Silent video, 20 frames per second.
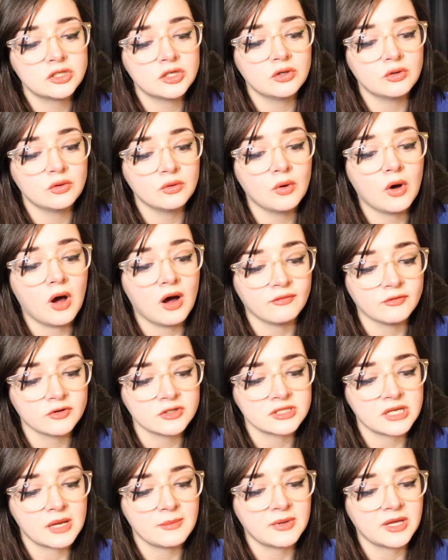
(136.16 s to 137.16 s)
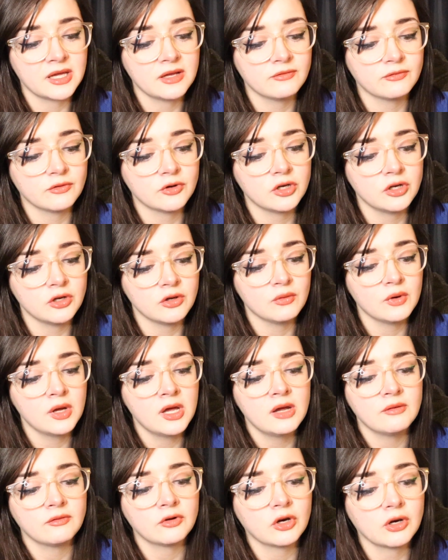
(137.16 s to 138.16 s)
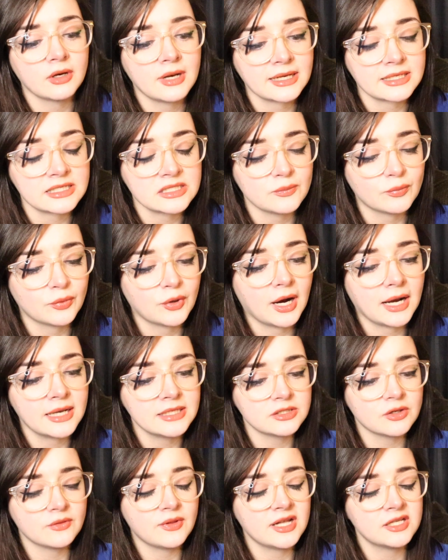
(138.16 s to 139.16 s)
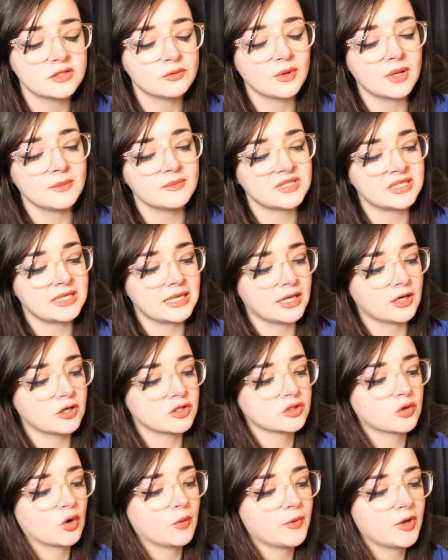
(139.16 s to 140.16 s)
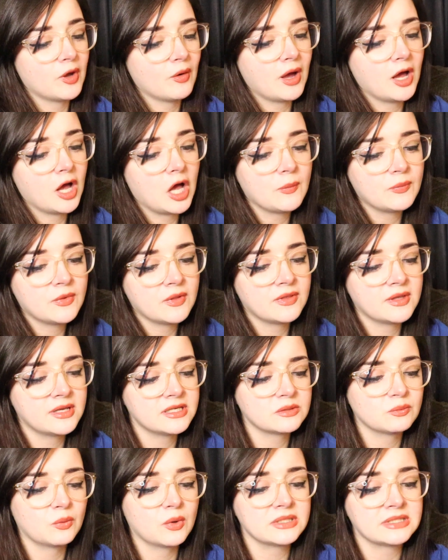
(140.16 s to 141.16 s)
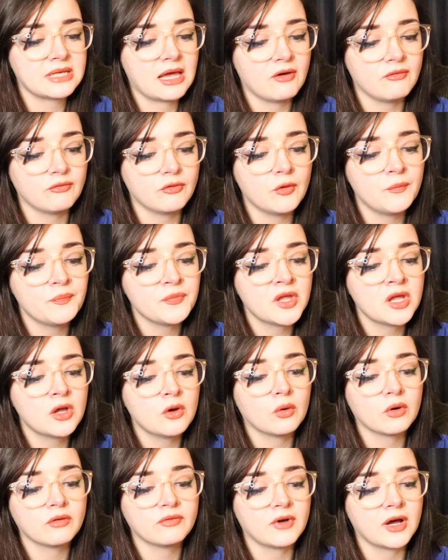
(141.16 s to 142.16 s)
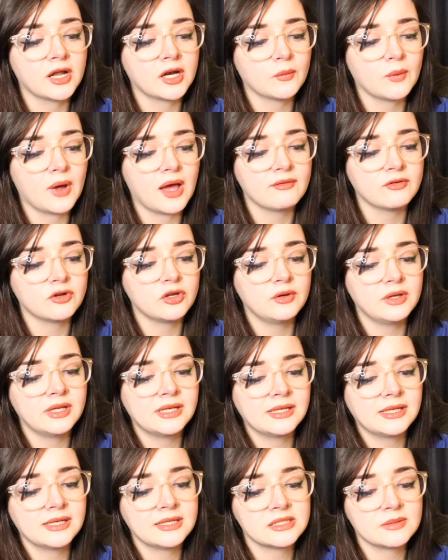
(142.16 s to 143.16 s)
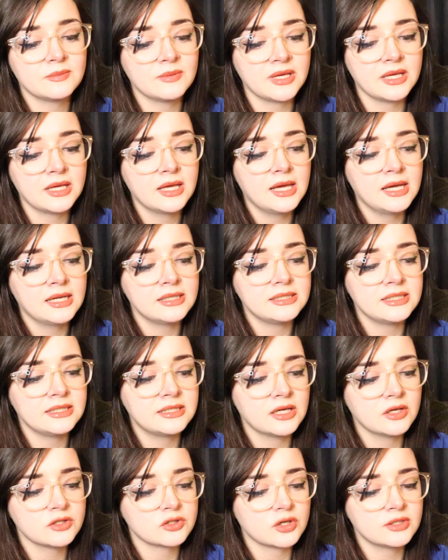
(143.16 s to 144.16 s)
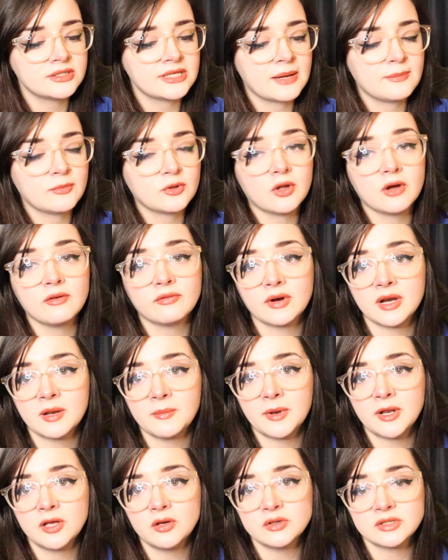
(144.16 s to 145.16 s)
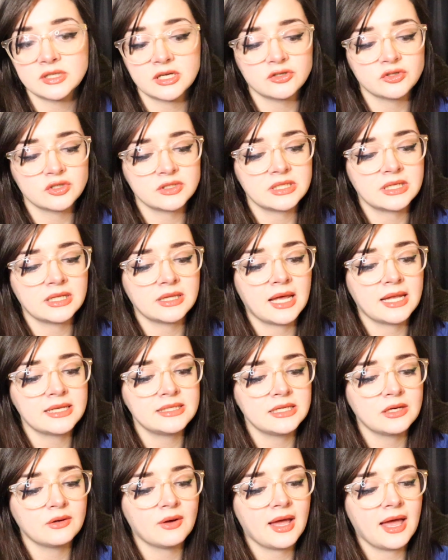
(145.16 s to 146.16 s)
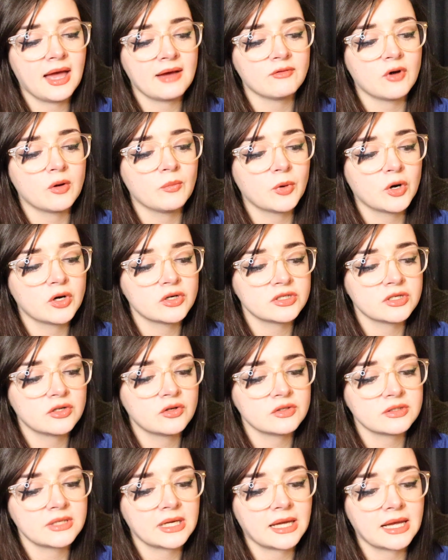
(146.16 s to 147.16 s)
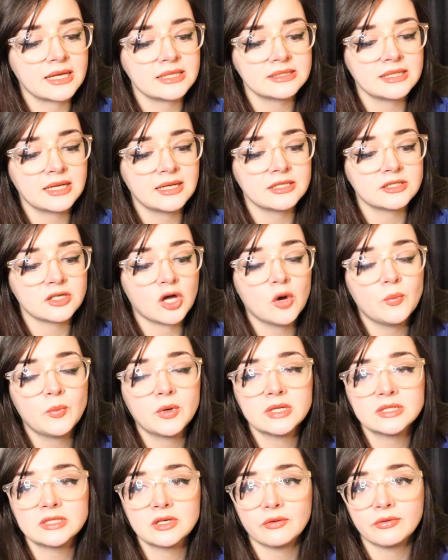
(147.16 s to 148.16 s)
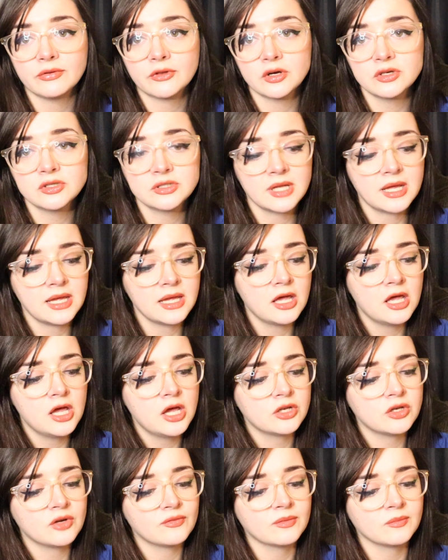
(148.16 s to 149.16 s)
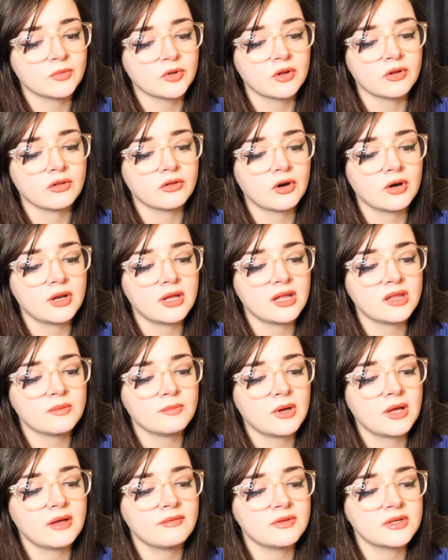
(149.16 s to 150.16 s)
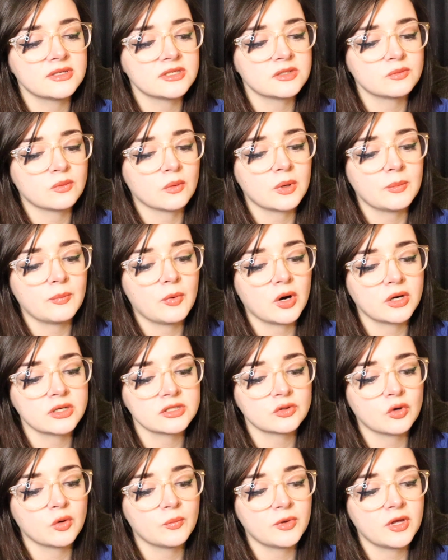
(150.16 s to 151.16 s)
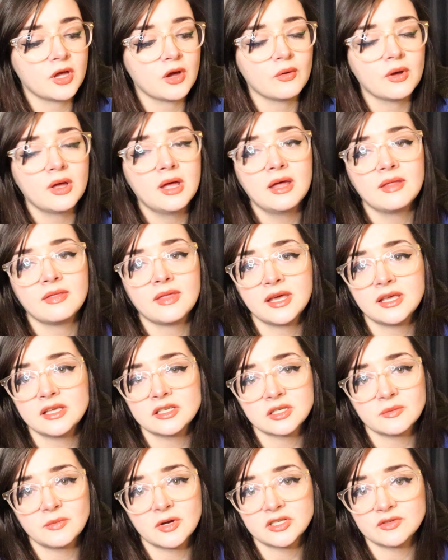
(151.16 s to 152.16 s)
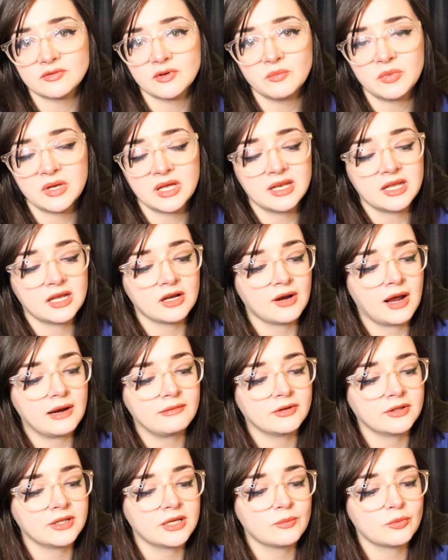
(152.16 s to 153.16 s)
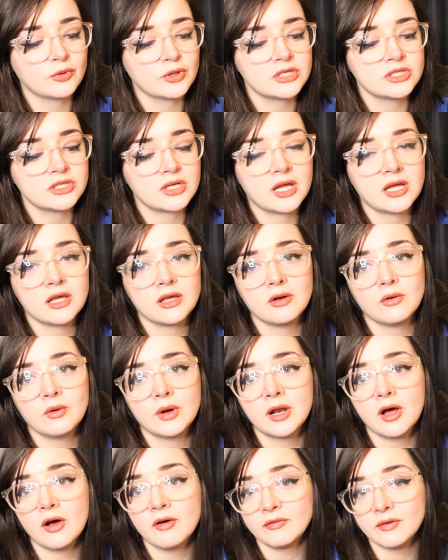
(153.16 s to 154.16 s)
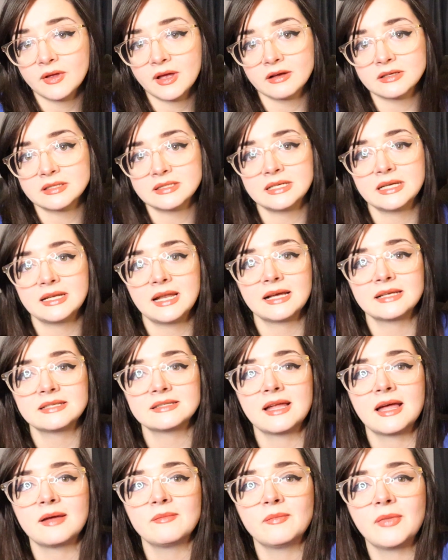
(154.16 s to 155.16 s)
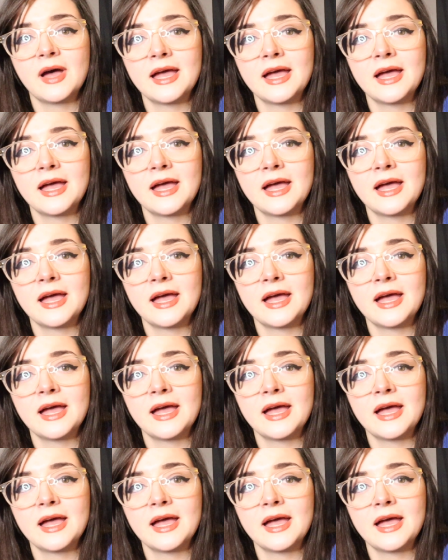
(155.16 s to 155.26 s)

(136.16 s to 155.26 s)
two offers coming in for you for your next surprise. So that's what I'm seeing here, Scorpio. I hope that this was helpful or fun or whatever you needed it to be. Details are down below for anybody who's interested in that deal I have on personals. Like I said, it's open until Thursday, November the thirtieth. But if this is where we part, Scorpio, thank you so much for being here. I really appreciate you, and hopefully I'll see you next time.